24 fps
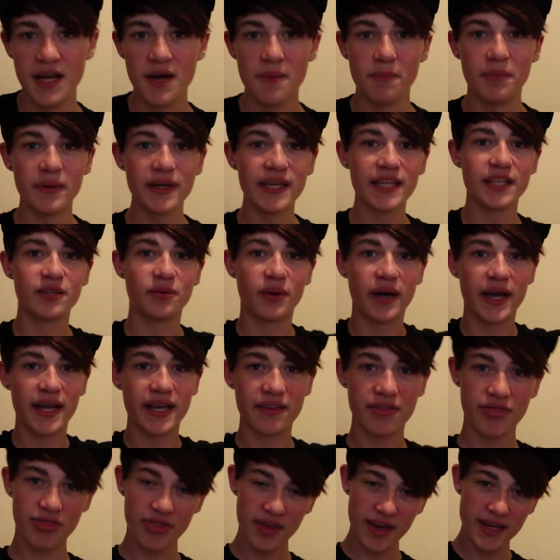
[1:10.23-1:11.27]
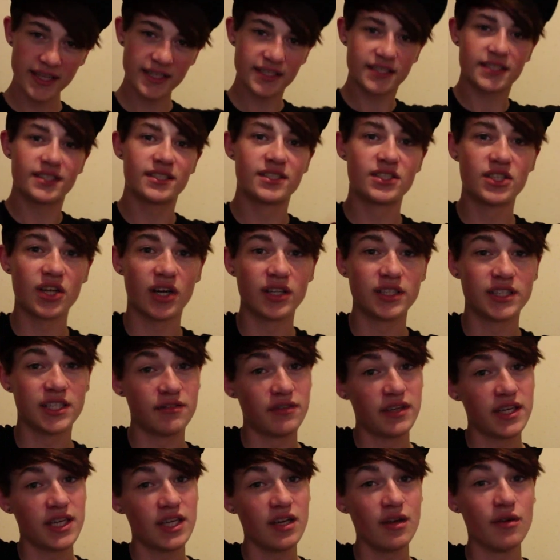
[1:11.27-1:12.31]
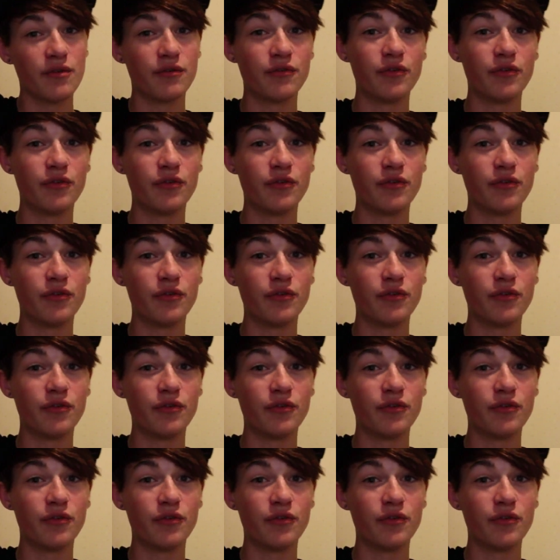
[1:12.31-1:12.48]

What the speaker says: But either way, thanks Chant TV